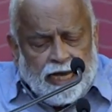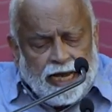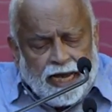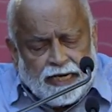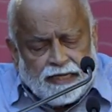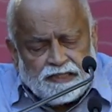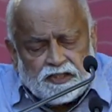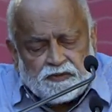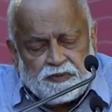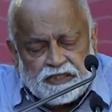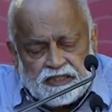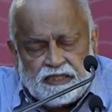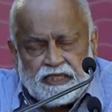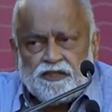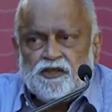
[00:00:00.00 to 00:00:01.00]
And this
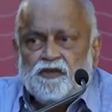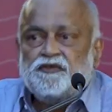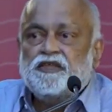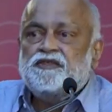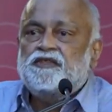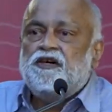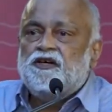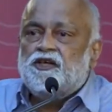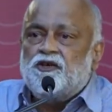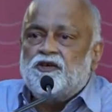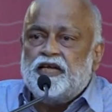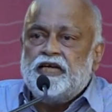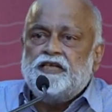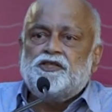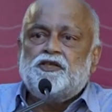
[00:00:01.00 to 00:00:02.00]
business of the
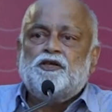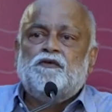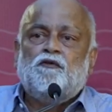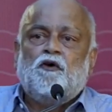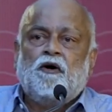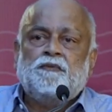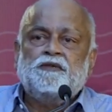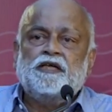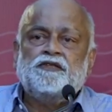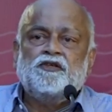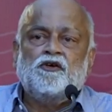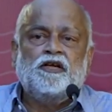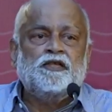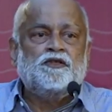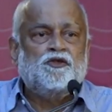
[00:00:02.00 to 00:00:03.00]
circulation of objects and
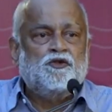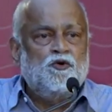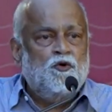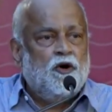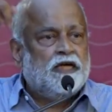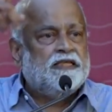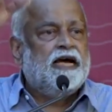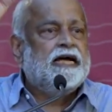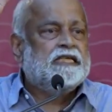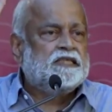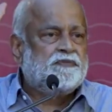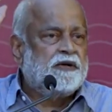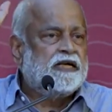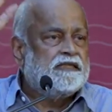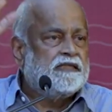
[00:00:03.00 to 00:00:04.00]
all has two other
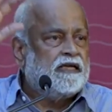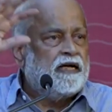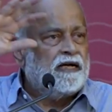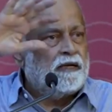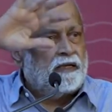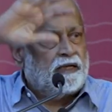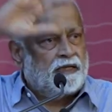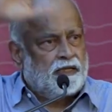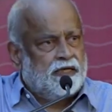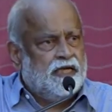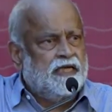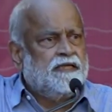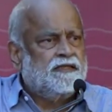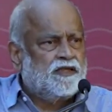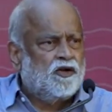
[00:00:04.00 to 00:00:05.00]
aspects.
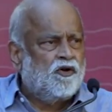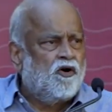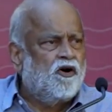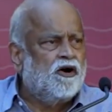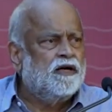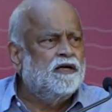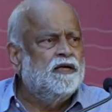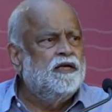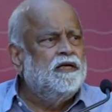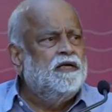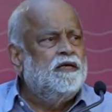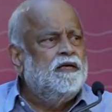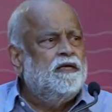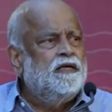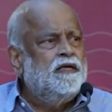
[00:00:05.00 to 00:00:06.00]
Again, it's a long
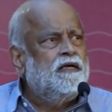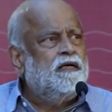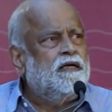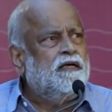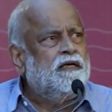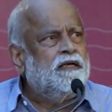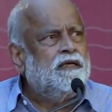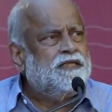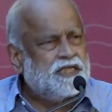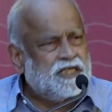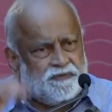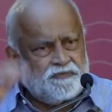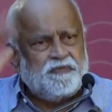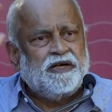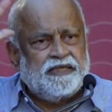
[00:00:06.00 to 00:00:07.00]

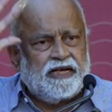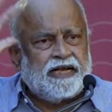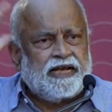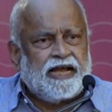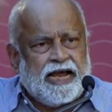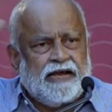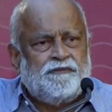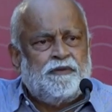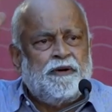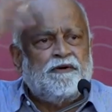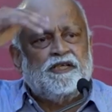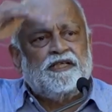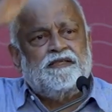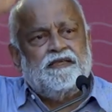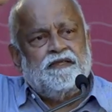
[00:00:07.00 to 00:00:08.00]
treatment that I have about
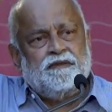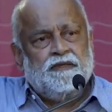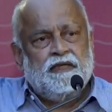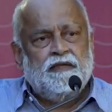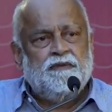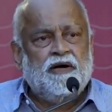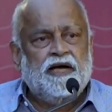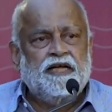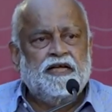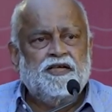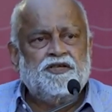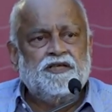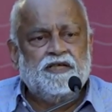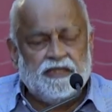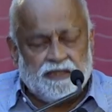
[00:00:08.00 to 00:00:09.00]
it in my
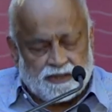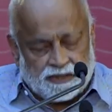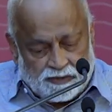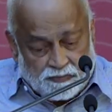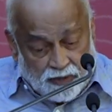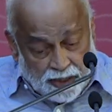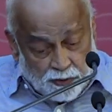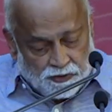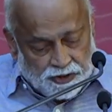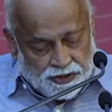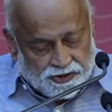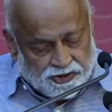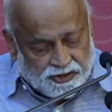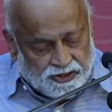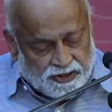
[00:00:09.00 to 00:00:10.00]
ancient history, my own
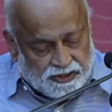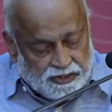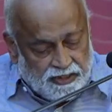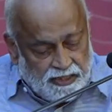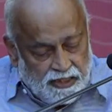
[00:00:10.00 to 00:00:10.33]
ancient history.